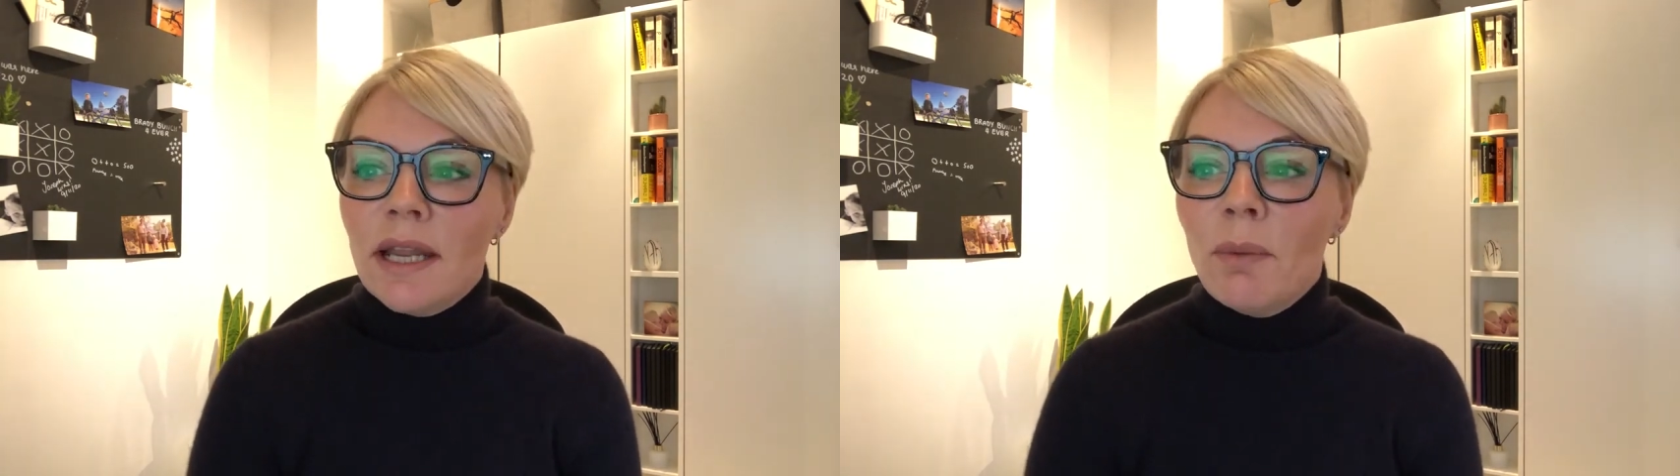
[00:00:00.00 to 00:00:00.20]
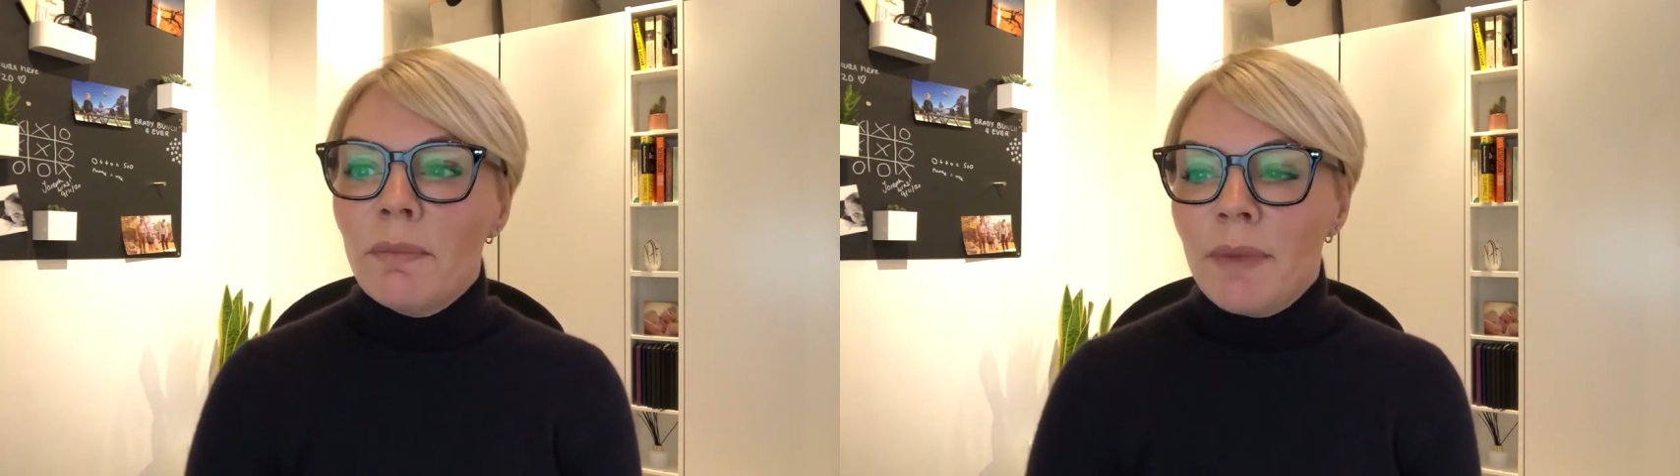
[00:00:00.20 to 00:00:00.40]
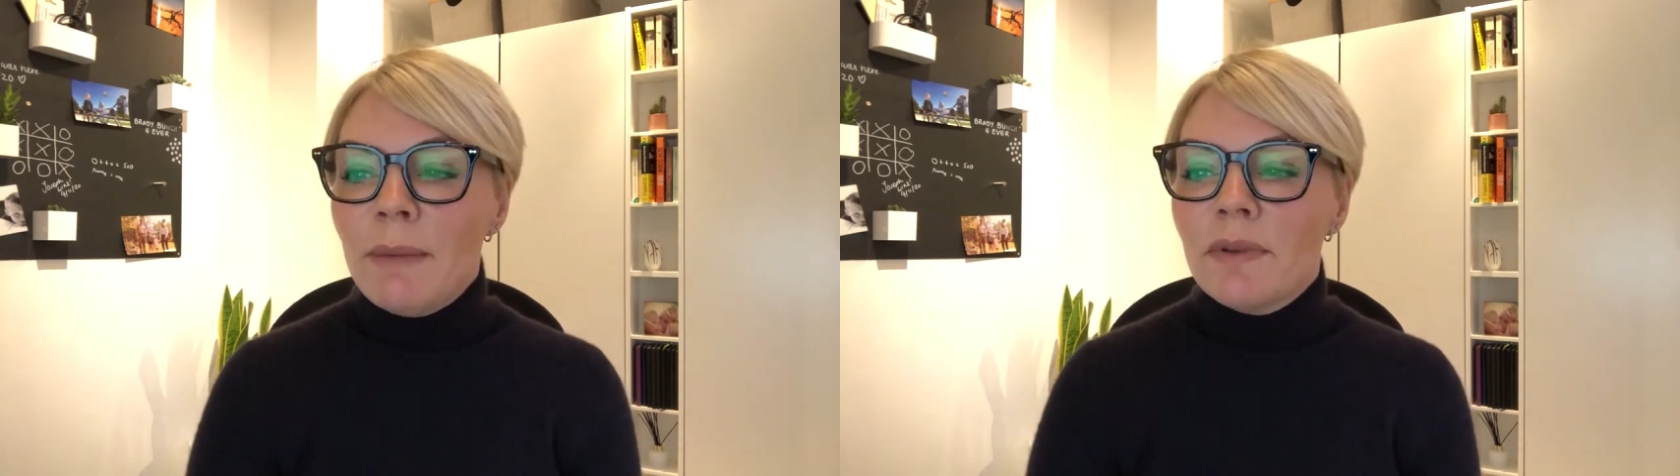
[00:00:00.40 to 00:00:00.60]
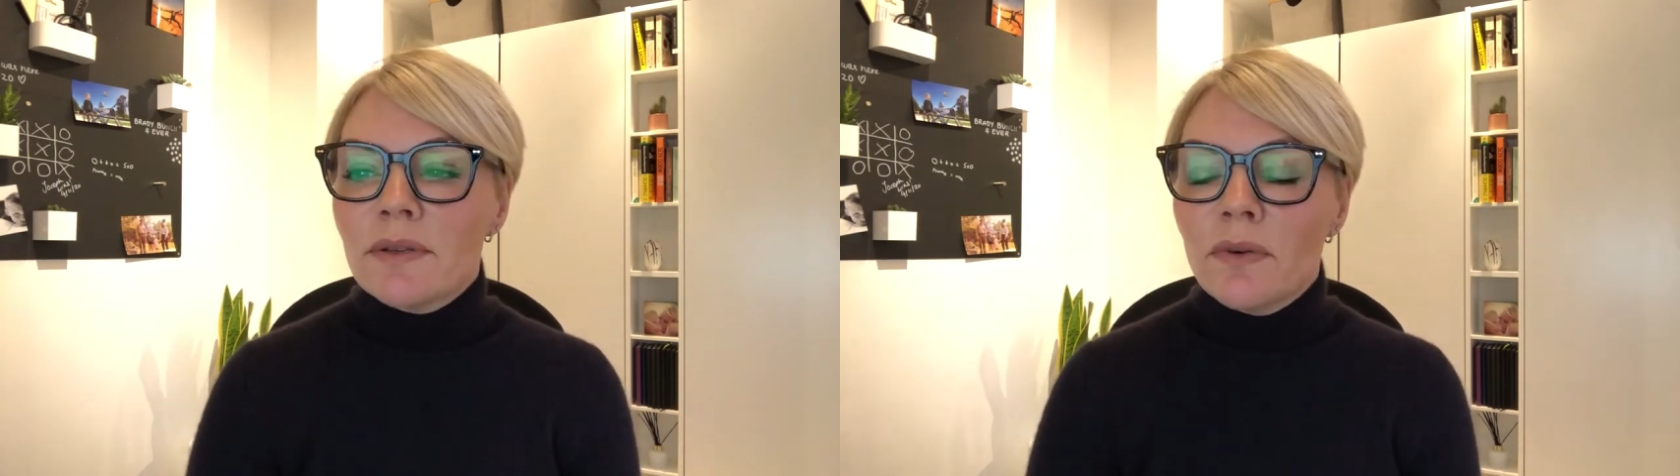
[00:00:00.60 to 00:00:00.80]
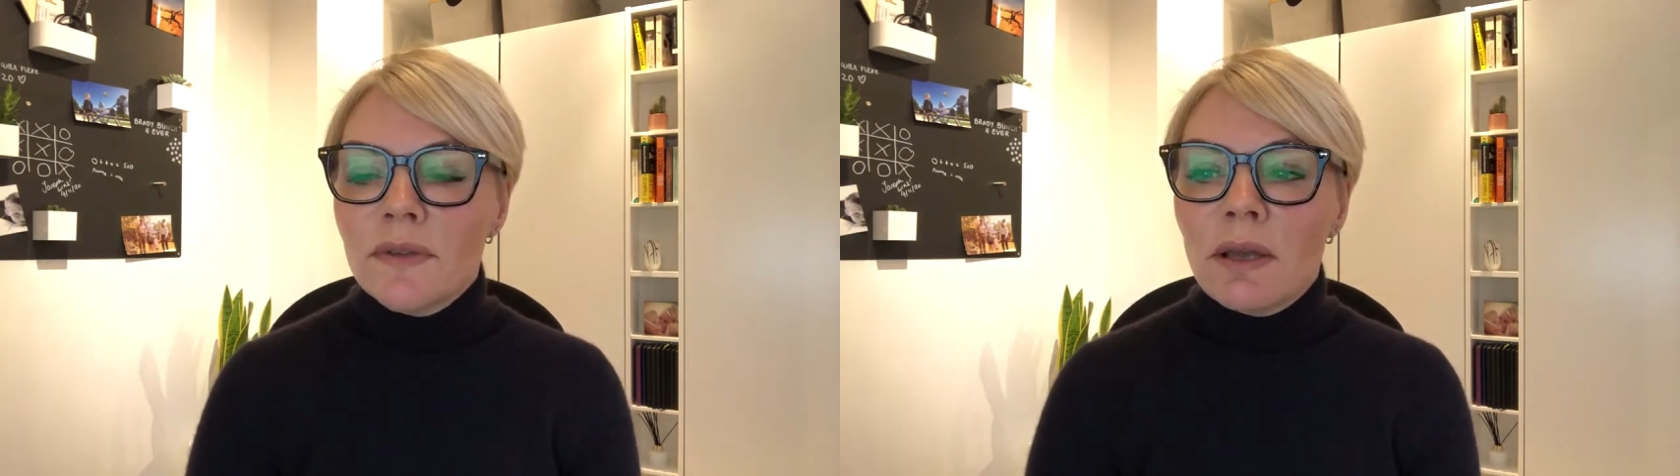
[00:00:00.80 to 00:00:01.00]
Now people are
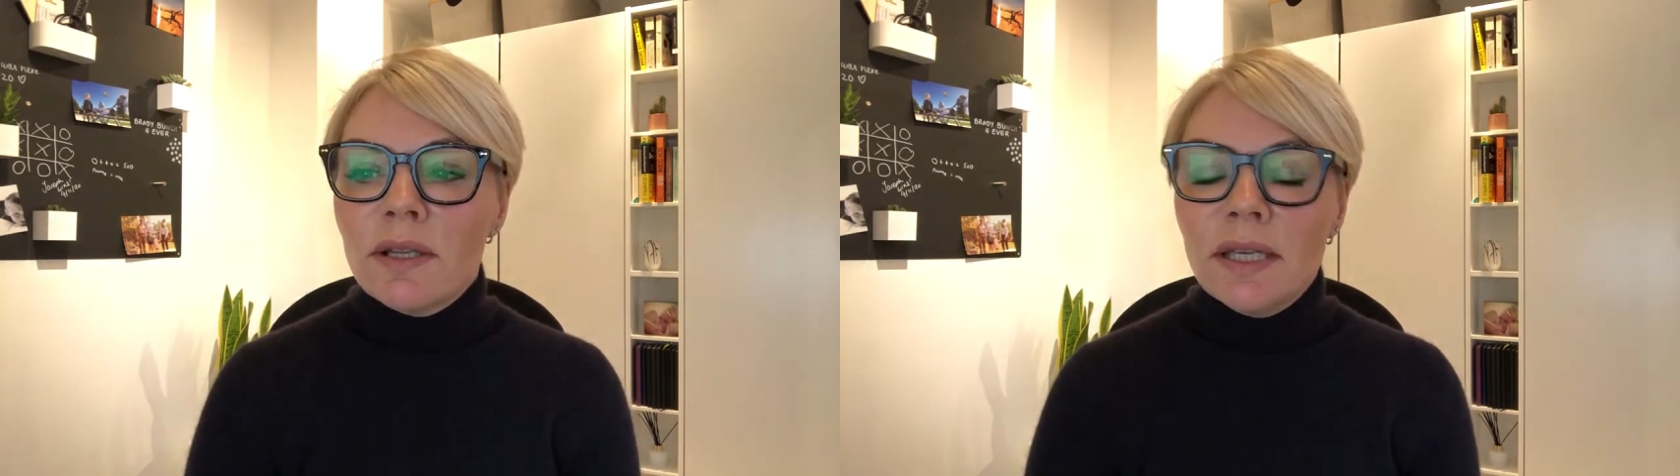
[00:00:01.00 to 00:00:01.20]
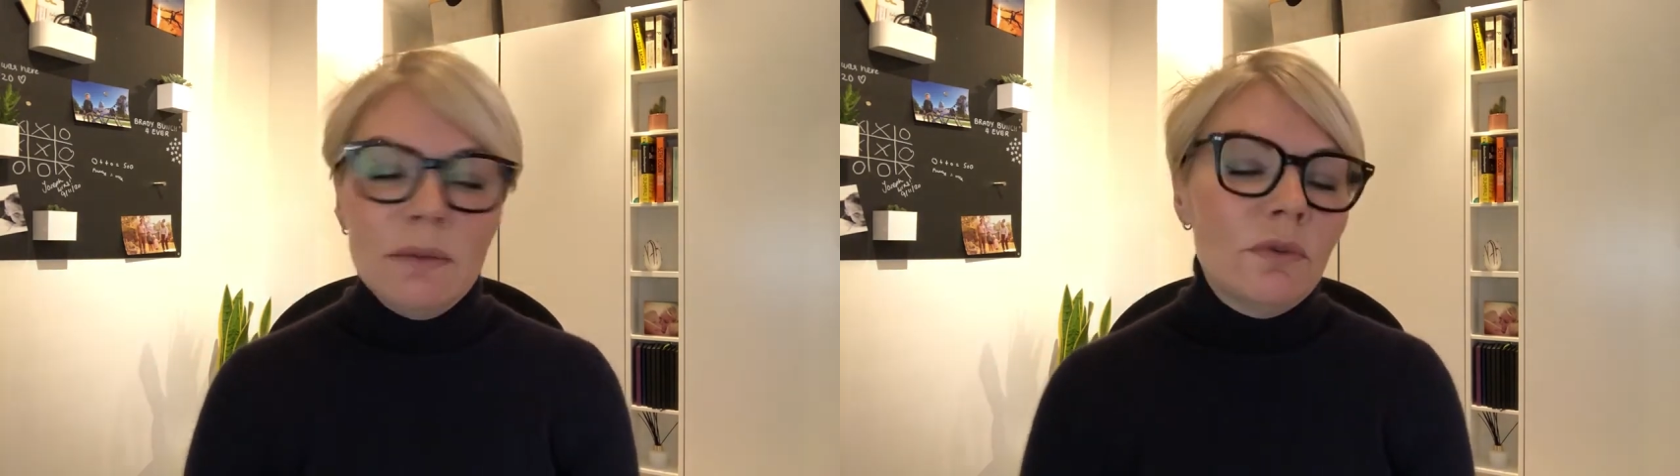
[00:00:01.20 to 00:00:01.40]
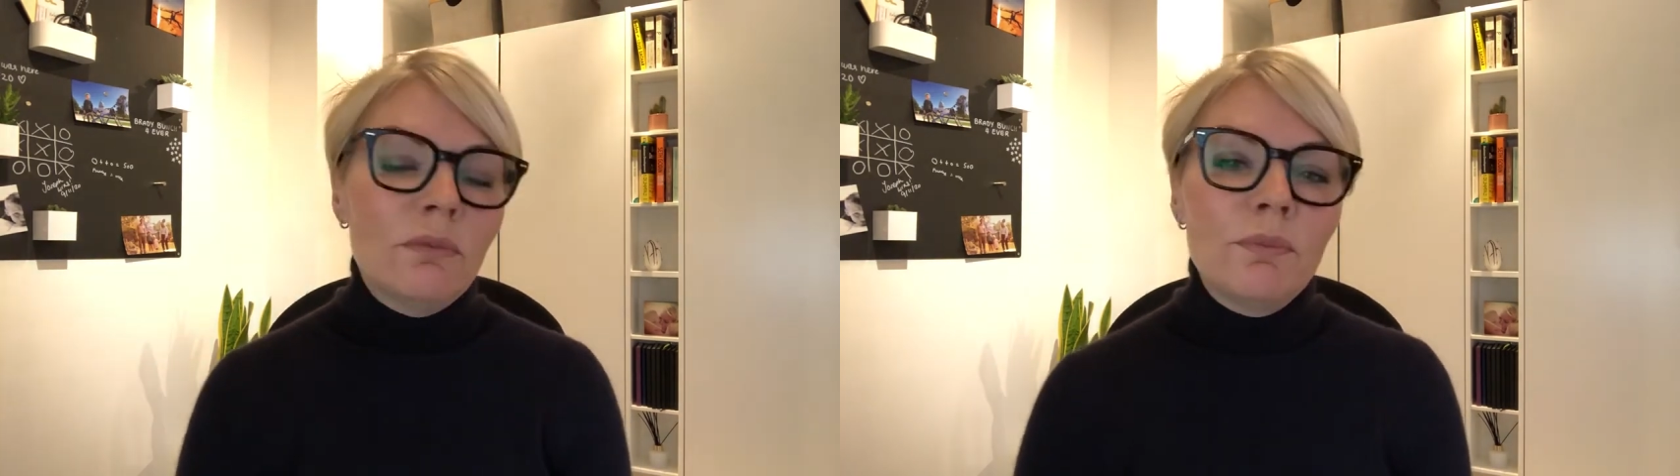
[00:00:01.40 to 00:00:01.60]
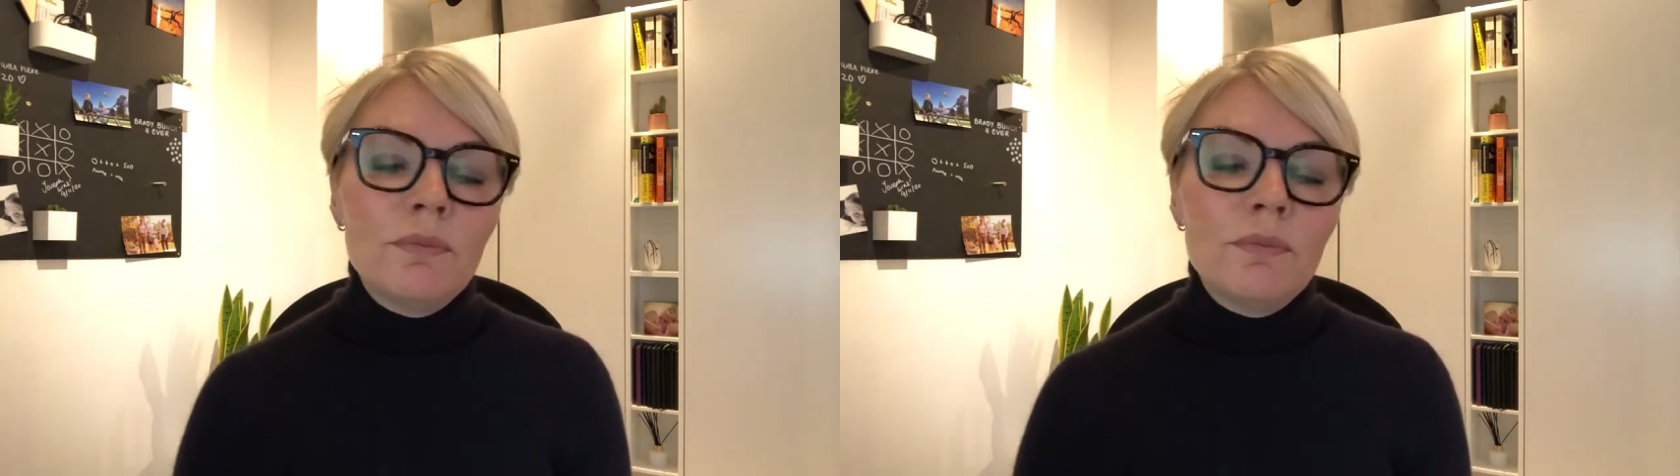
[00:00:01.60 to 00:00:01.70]
sort of citing the